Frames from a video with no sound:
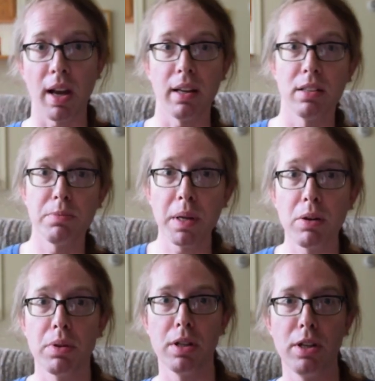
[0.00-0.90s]
I can speak
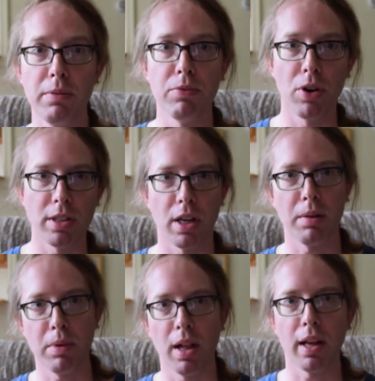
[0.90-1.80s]
with a deep voice, I
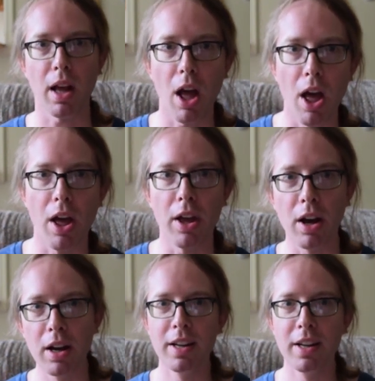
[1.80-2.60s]
can be like, hey,